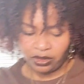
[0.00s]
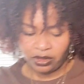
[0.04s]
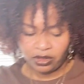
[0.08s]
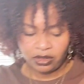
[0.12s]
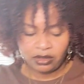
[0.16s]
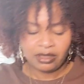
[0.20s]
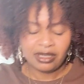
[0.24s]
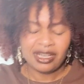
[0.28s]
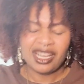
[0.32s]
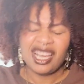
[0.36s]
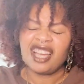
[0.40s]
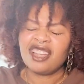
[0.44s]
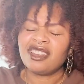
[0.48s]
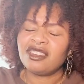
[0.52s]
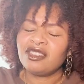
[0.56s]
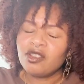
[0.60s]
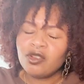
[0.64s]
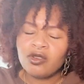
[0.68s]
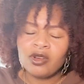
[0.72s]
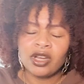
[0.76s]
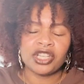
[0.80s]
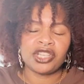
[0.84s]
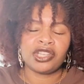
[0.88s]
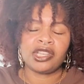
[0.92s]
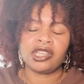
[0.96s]
I know I
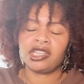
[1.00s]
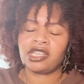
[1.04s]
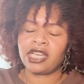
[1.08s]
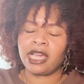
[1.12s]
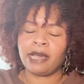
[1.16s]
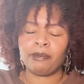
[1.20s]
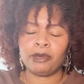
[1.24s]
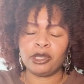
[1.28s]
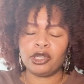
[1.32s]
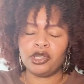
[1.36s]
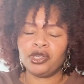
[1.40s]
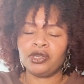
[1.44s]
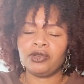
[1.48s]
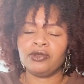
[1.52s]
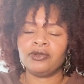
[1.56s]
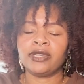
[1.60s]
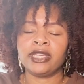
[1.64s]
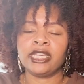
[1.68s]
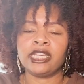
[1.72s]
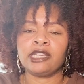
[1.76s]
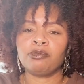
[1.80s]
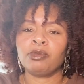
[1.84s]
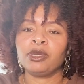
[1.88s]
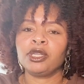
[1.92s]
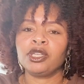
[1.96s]
should shop in twosies,
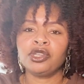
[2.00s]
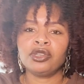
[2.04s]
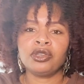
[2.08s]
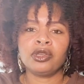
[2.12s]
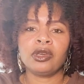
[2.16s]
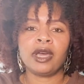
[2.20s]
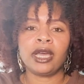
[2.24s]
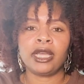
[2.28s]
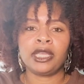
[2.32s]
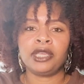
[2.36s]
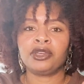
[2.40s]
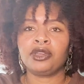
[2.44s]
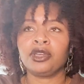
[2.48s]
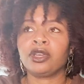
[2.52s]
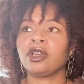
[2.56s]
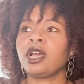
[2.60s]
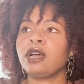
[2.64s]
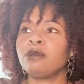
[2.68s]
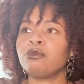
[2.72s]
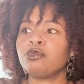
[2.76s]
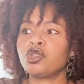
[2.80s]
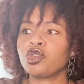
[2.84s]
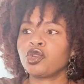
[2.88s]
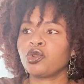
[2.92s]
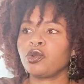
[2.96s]
but you know how your girl, I'm
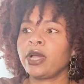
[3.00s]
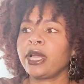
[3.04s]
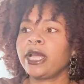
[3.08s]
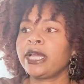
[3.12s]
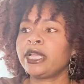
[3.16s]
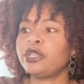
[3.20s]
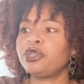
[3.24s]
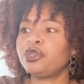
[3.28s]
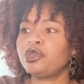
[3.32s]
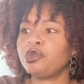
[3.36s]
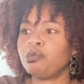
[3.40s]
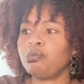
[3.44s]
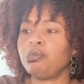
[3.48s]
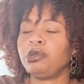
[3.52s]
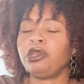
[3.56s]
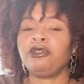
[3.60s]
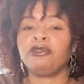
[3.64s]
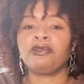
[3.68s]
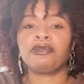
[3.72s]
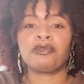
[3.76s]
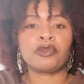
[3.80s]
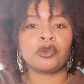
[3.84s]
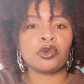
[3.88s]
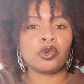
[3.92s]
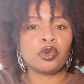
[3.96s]
trying to be
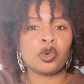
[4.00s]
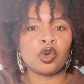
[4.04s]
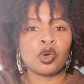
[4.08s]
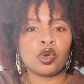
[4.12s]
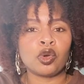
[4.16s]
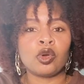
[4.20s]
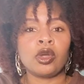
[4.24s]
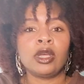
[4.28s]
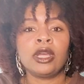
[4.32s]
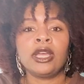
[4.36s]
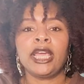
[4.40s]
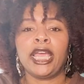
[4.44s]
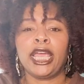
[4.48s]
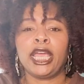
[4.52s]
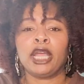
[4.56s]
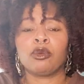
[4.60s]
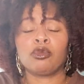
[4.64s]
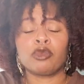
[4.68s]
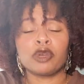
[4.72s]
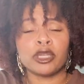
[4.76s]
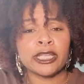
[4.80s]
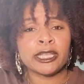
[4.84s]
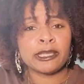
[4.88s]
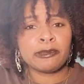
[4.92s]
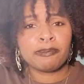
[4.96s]
frugal and
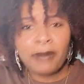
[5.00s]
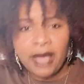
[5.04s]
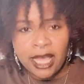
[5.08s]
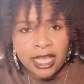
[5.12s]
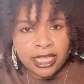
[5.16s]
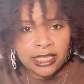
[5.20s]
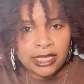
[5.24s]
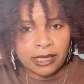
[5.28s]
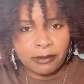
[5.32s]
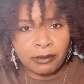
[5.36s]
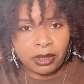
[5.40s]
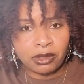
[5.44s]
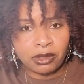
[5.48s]
responsible.